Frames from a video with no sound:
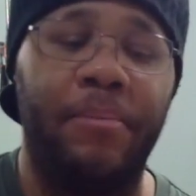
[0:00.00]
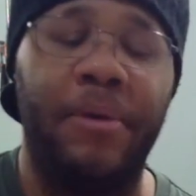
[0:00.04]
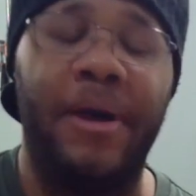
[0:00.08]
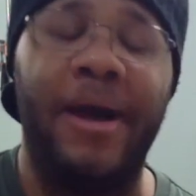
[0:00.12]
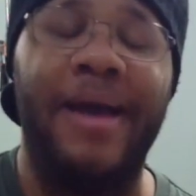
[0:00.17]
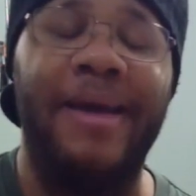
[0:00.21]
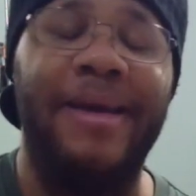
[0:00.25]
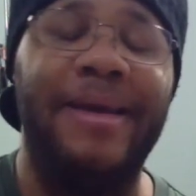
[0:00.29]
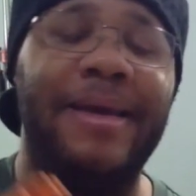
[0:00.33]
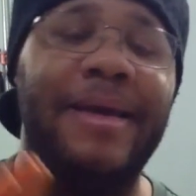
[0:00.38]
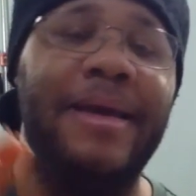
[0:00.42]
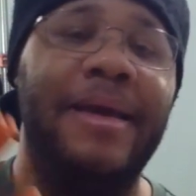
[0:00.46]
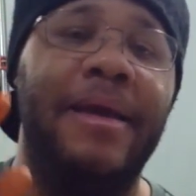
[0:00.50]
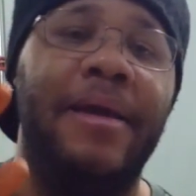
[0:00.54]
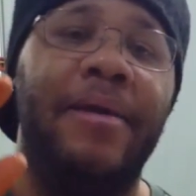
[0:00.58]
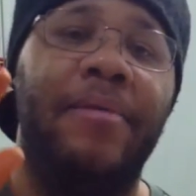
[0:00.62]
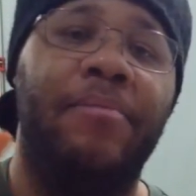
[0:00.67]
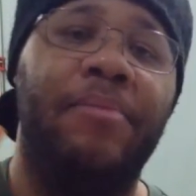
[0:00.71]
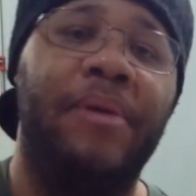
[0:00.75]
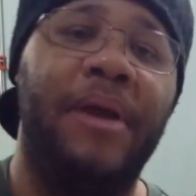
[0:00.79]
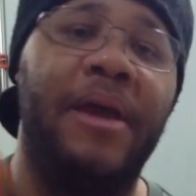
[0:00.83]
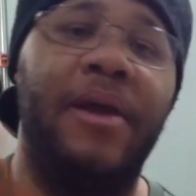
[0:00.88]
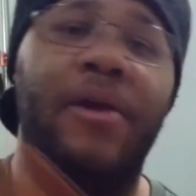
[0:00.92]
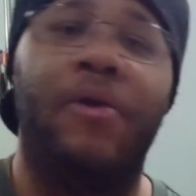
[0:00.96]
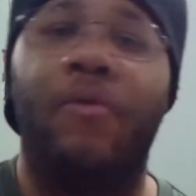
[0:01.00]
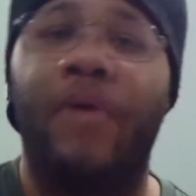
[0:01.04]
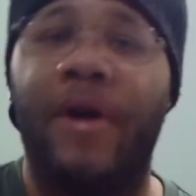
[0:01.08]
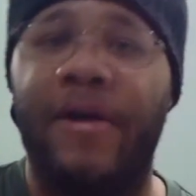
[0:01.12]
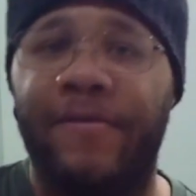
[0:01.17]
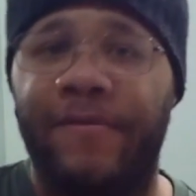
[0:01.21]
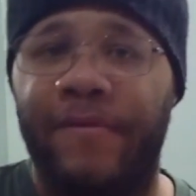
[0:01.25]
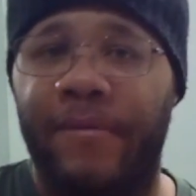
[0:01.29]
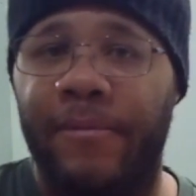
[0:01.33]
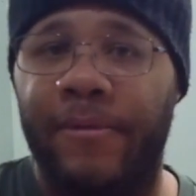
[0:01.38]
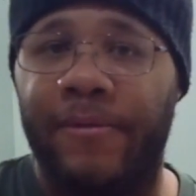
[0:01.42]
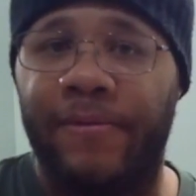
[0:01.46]
But being away
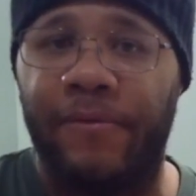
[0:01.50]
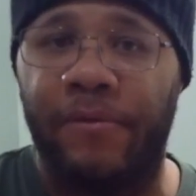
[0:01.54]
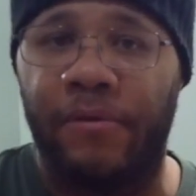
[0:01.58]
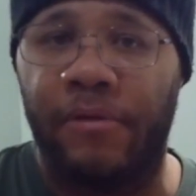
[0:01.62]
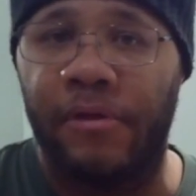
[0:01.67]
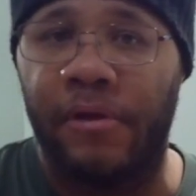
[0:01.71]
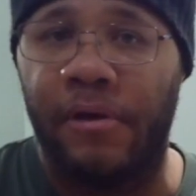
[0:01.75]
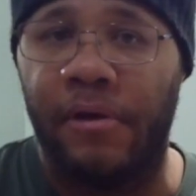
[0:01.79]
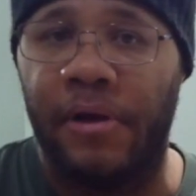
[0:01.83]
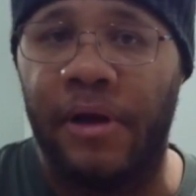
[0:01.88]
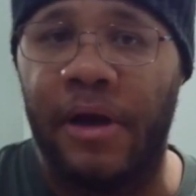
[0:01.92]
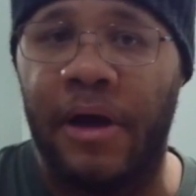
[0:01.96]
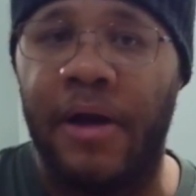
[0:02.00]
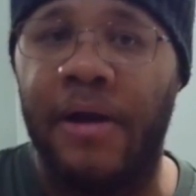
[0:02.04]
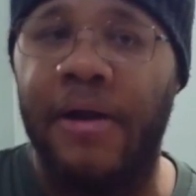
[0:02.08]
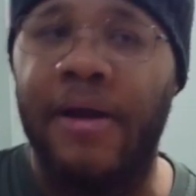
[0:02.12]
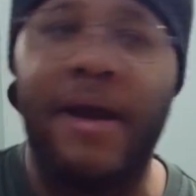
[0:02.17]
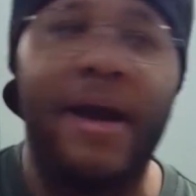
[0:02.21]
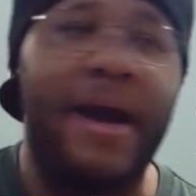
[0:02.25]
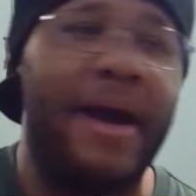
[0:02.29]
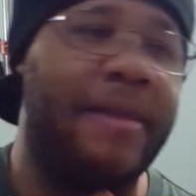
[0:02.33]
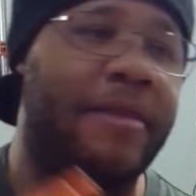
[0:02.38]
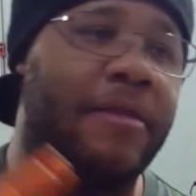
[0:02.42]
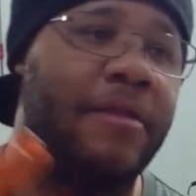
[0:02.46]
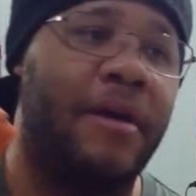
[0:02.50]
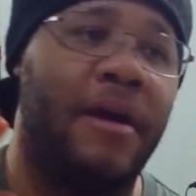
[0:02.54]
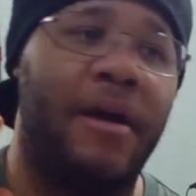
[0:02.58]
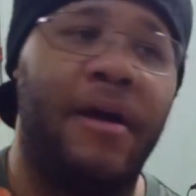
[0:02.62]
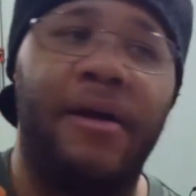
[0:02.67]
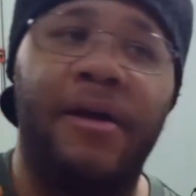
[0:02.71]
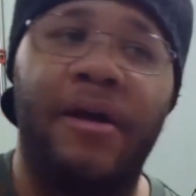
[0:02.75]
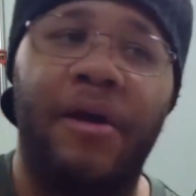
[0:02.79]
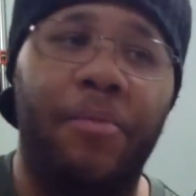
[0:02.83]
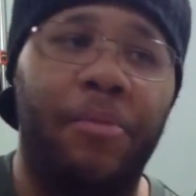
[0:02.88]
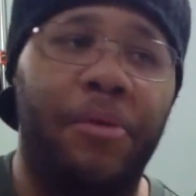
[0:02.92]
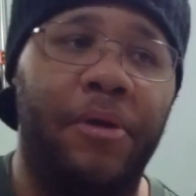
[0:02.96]
from it for so long, I
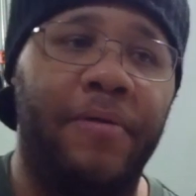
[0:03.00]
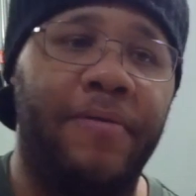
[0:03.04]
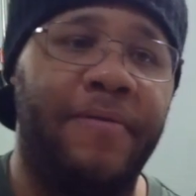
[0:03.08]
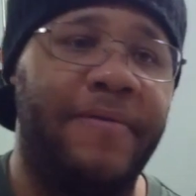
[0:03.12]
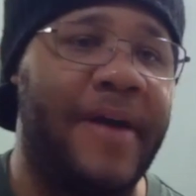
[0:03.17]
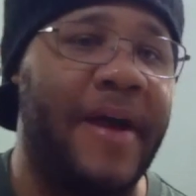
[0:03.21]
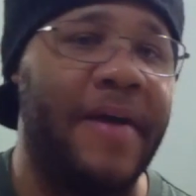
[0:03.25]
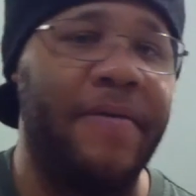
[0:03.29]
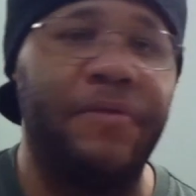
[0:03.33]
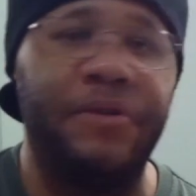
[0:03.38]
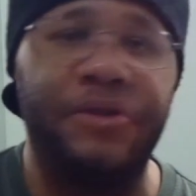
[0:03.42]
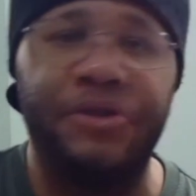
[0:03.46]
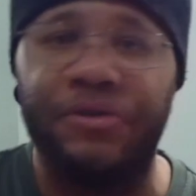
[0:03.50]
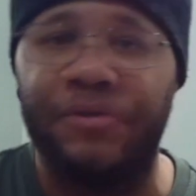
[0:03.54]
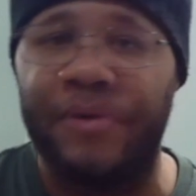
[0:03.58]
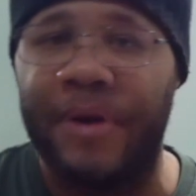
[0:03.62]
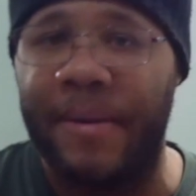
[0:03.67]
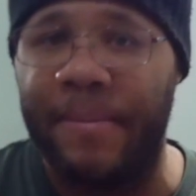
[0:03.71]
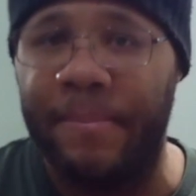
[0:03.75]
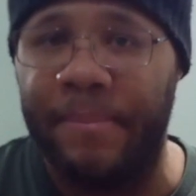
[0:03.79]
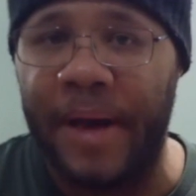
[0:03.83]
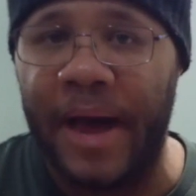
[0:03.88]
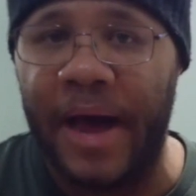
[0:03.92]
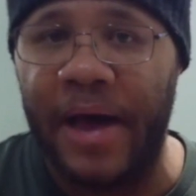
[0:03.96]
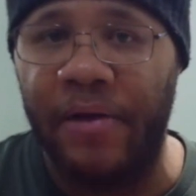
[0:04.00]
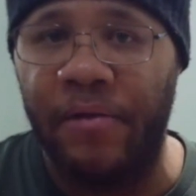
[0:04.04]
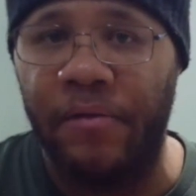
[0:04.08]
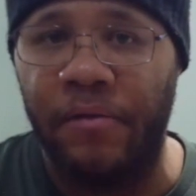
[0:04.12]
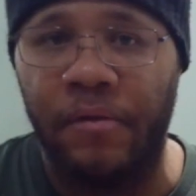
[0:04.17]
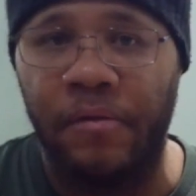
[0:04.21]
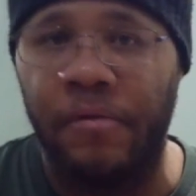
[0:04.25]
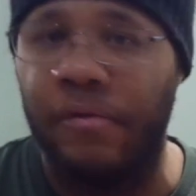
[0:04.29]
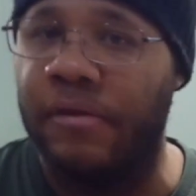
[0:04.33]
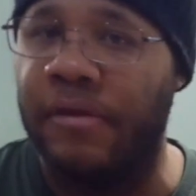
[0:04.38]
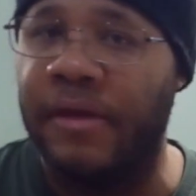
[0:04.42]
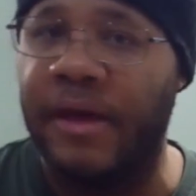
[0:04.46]
saw a couple of 500 gram bottles
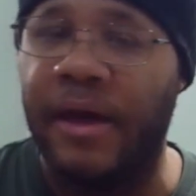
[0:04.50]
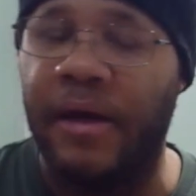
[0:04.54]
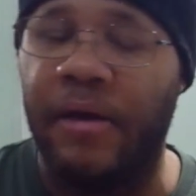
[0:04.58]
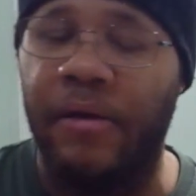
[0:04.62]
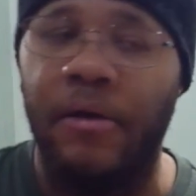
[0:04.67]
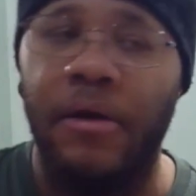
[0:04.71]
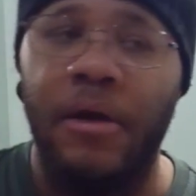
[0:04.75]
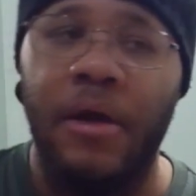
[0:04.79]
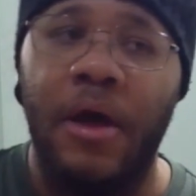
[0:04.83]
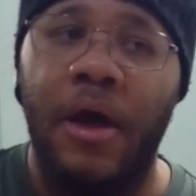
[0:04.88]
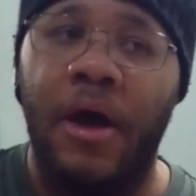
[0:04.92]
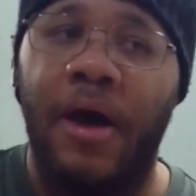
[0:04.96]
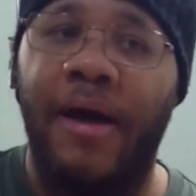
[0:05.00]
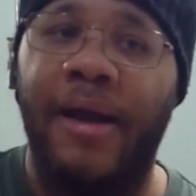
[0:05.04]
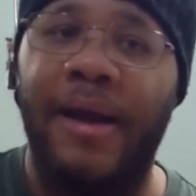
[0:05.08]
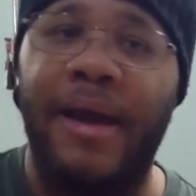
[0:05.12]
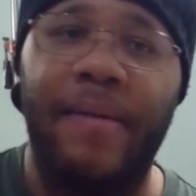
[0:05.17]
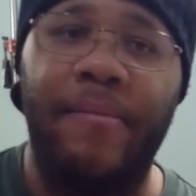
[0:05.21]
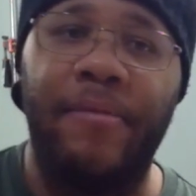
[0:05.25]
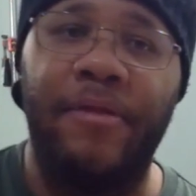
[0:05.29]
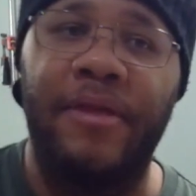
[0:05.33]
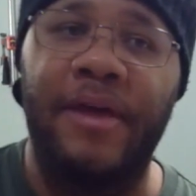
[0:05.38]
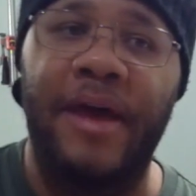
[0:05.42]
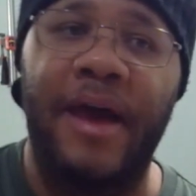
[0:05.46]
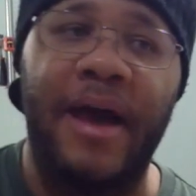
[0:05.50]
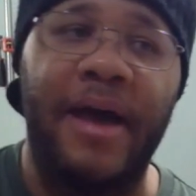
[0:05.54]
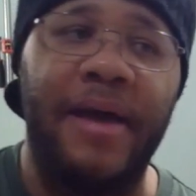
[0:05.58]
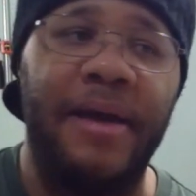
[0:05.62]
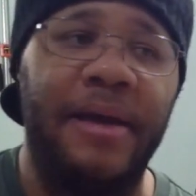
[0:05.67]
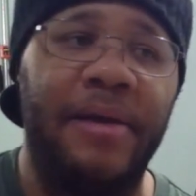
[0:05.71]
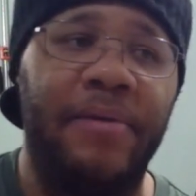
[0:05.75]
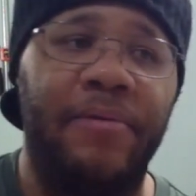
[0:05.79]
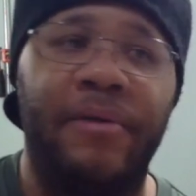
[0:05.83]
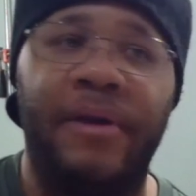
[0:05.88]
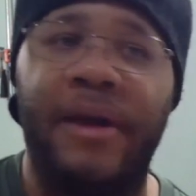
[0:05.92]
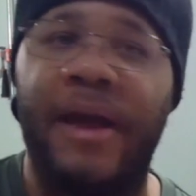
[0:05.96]
on sale on
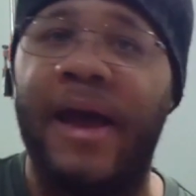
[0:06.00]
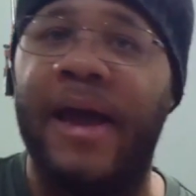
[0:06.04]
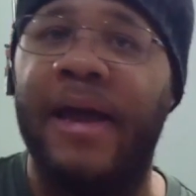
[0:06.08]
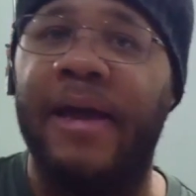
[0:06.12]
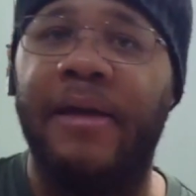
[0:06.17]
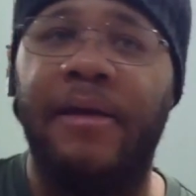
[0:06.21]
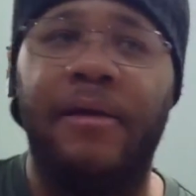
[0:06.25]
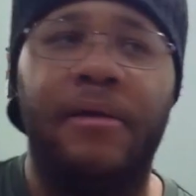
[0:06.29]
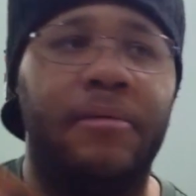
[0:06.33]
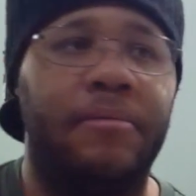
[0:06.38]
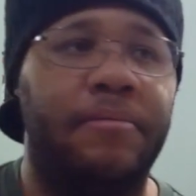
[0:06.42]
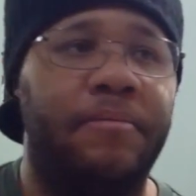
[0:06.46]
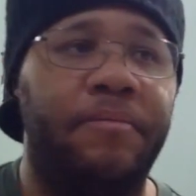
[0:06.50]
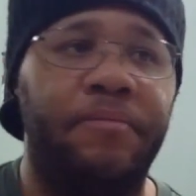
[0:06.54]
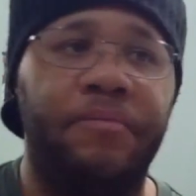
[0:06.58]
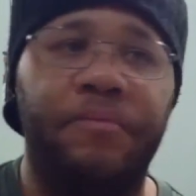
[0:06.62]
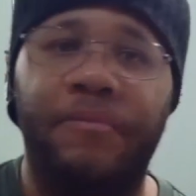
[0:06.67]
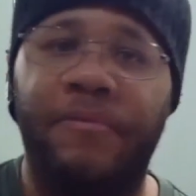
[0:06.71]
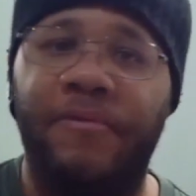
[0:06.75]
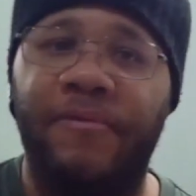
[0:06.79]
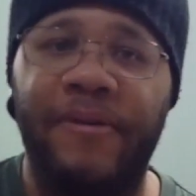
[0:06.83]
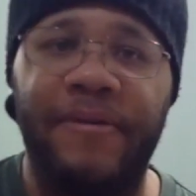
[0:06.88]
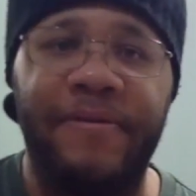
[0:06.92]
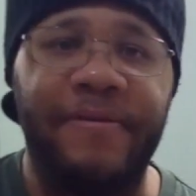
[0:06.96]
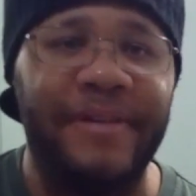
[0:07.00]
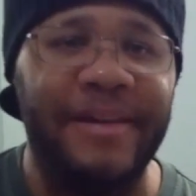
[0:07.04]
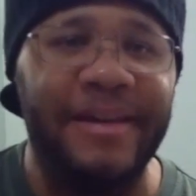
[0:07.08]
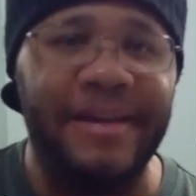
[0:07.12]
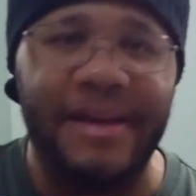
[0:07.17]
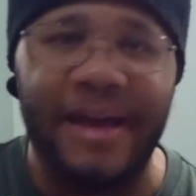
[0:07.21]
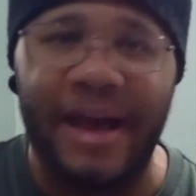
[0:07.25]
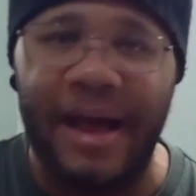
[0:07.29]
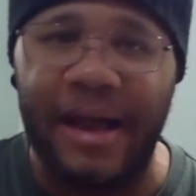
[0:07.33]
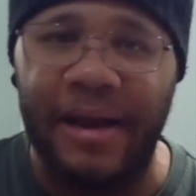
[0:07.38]
Amazon. They were like $15.